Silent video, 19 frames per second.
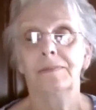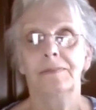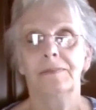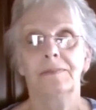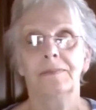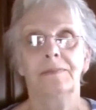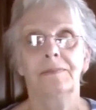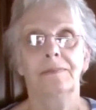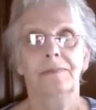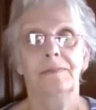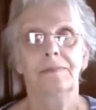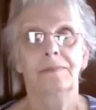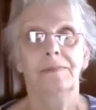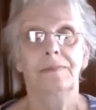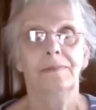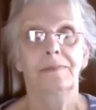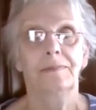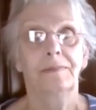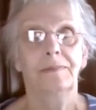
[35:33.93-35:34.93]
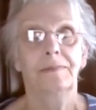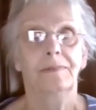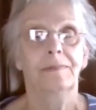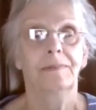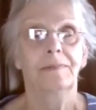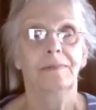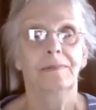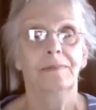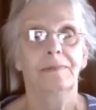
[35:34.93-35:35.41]

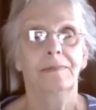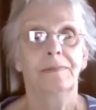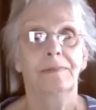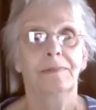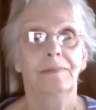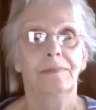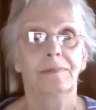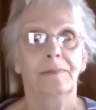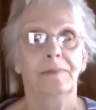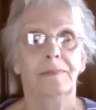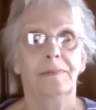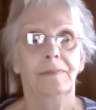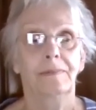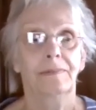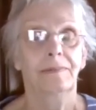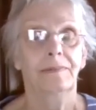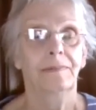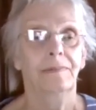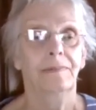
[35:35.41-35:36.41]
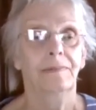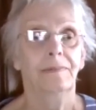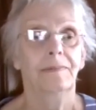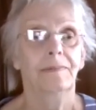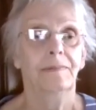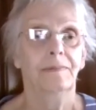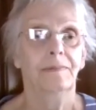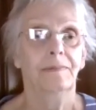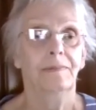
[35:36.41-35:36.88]

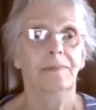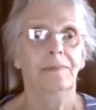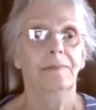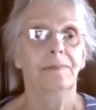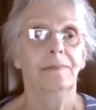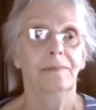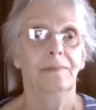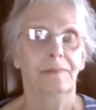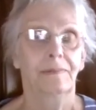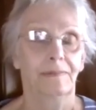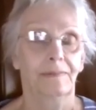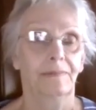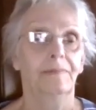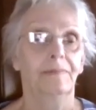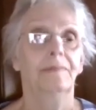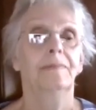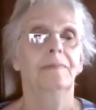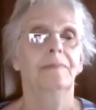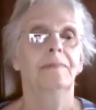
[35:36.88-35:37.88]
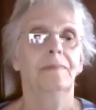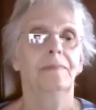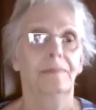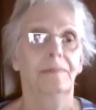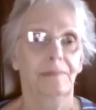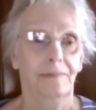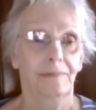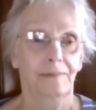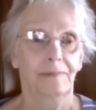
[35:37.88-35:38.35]

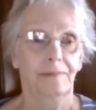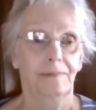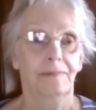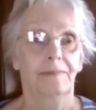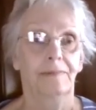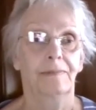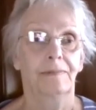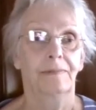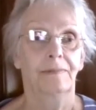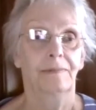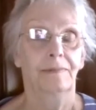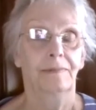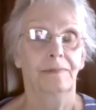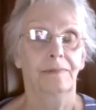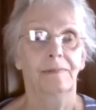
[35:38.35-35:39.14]
(silent)